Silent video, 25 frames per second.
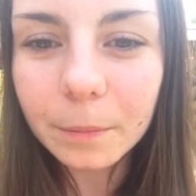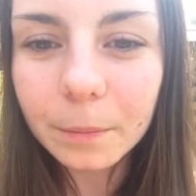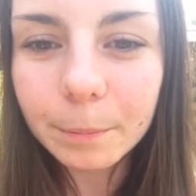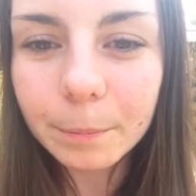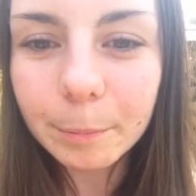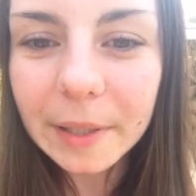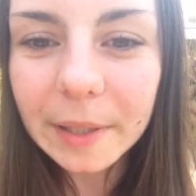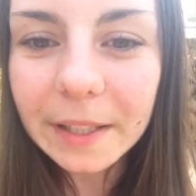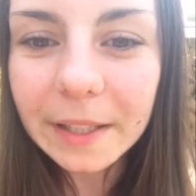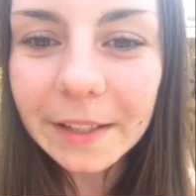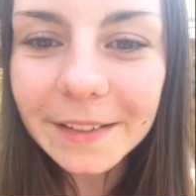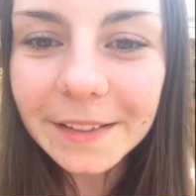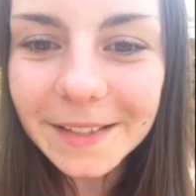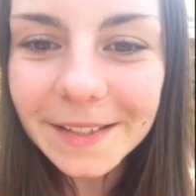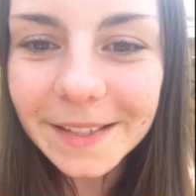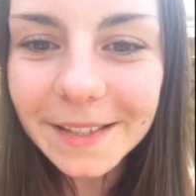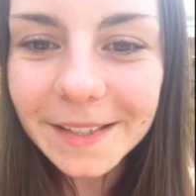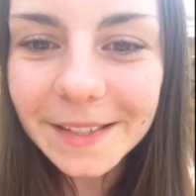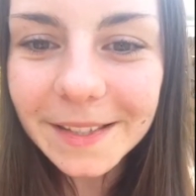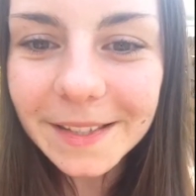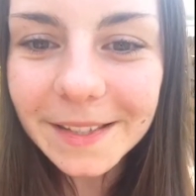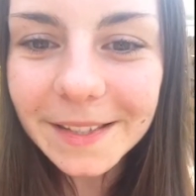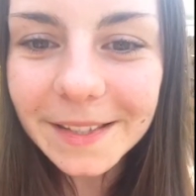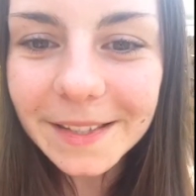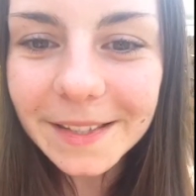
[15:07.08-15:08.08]

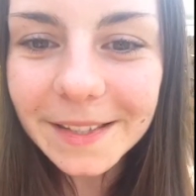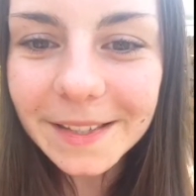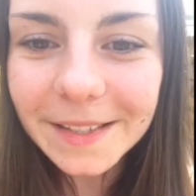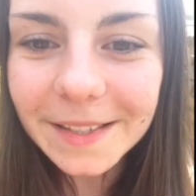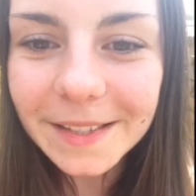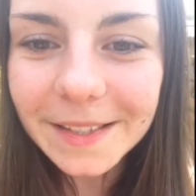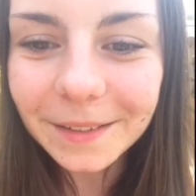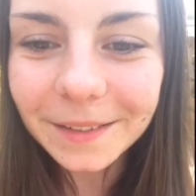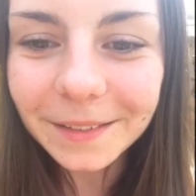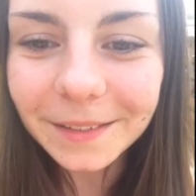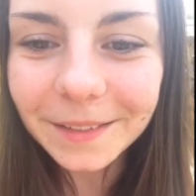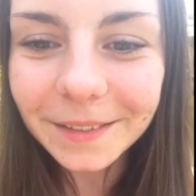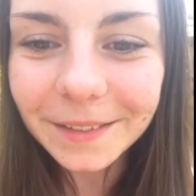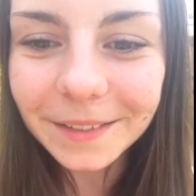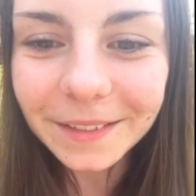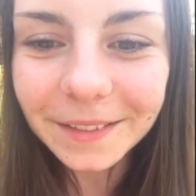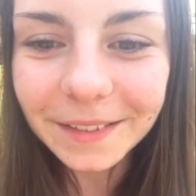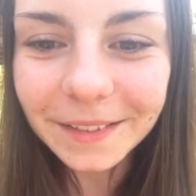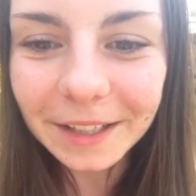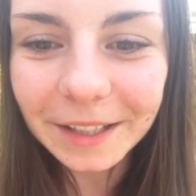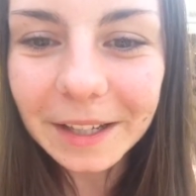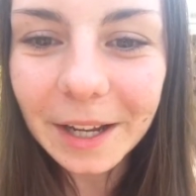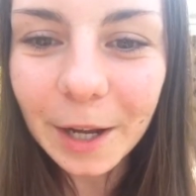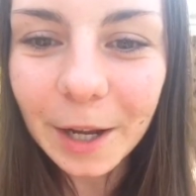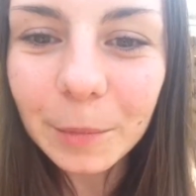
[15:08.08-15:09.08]
beans
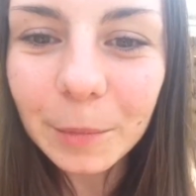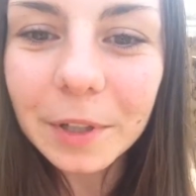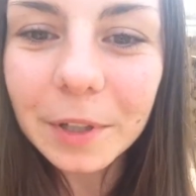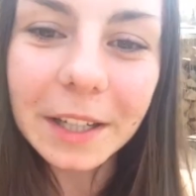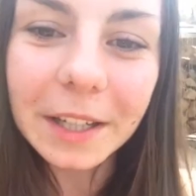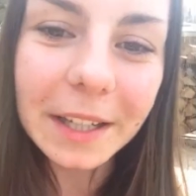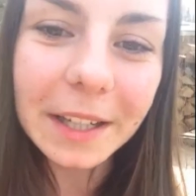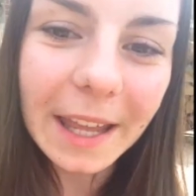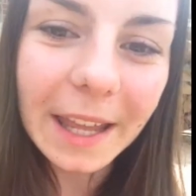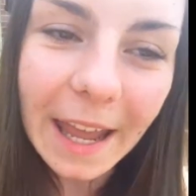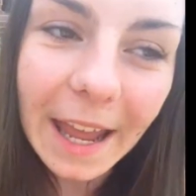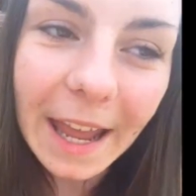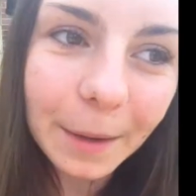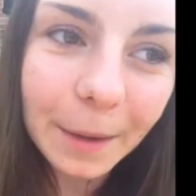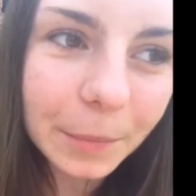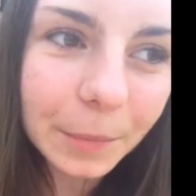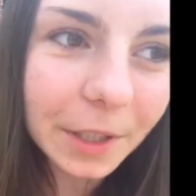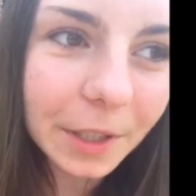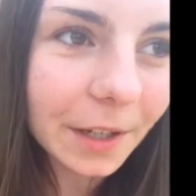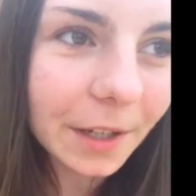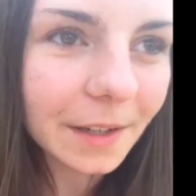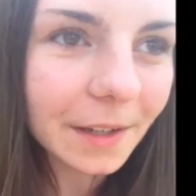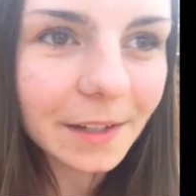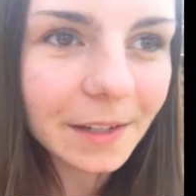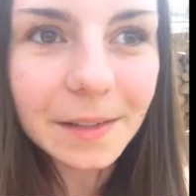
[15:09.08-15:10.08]
that come in a
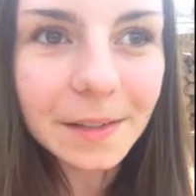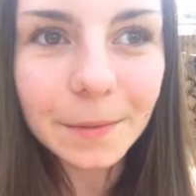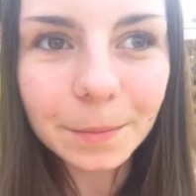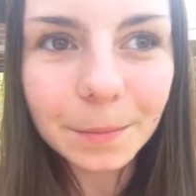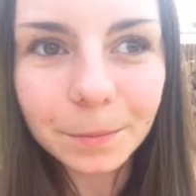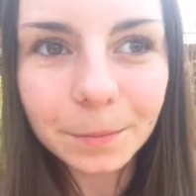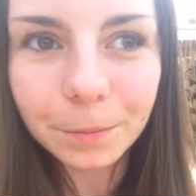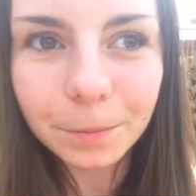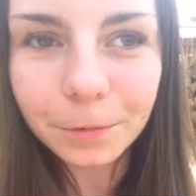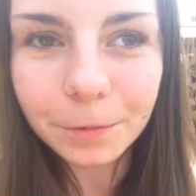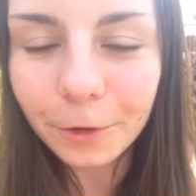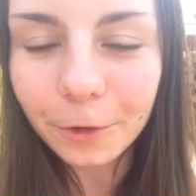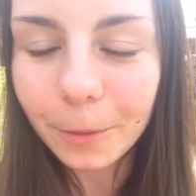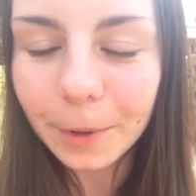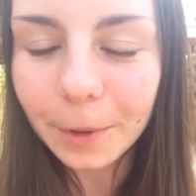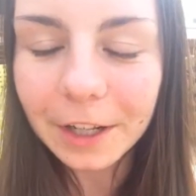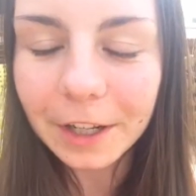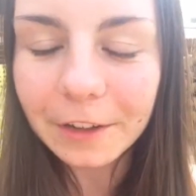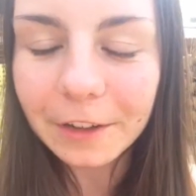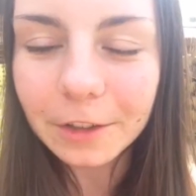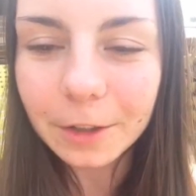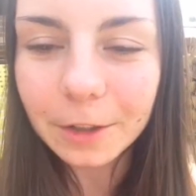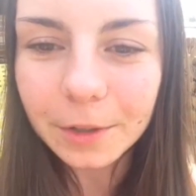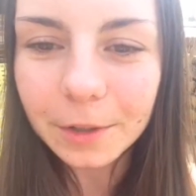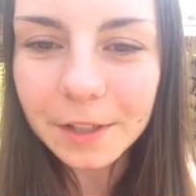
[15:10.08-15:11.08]
can because for
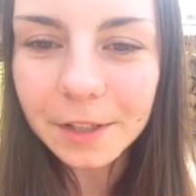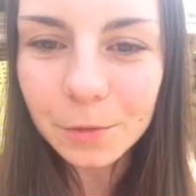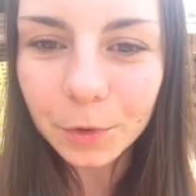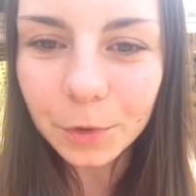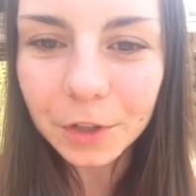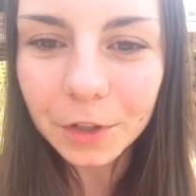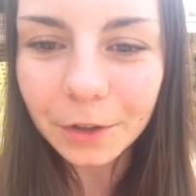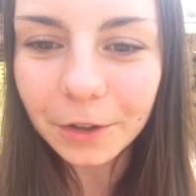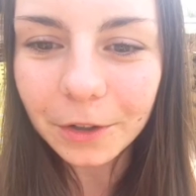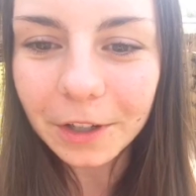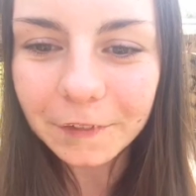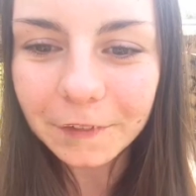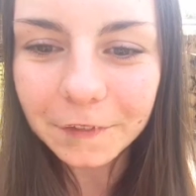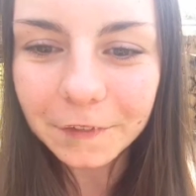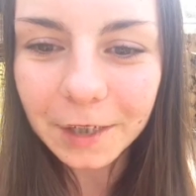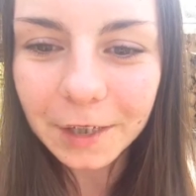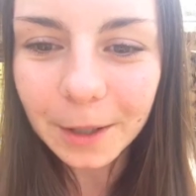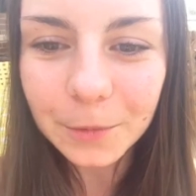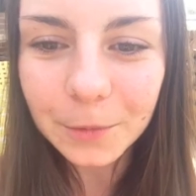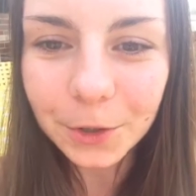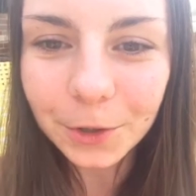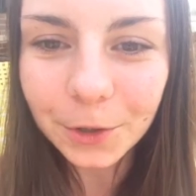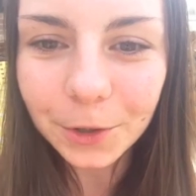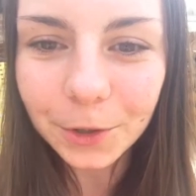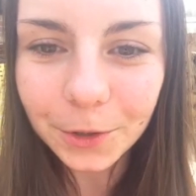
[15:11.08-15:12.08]
whatever reason we don't have
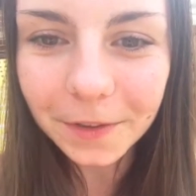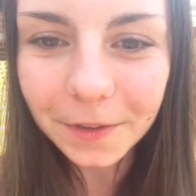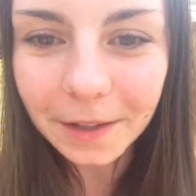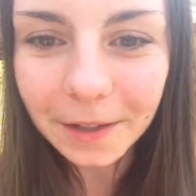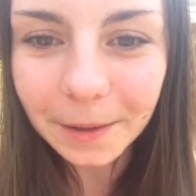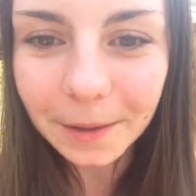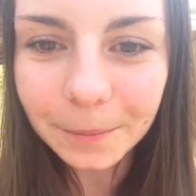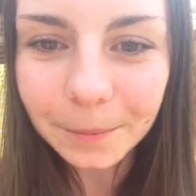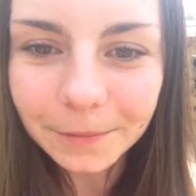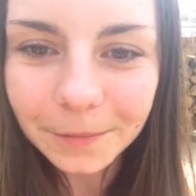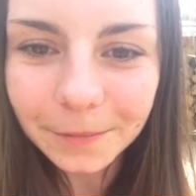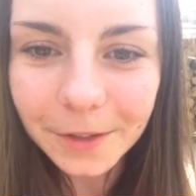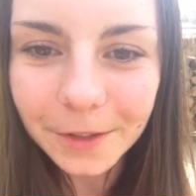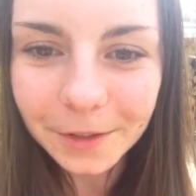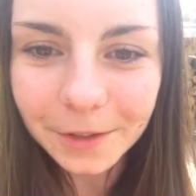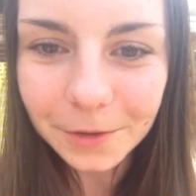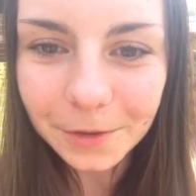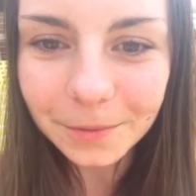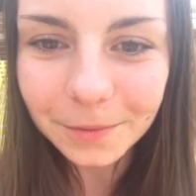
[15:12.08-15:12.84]
time to cook them, the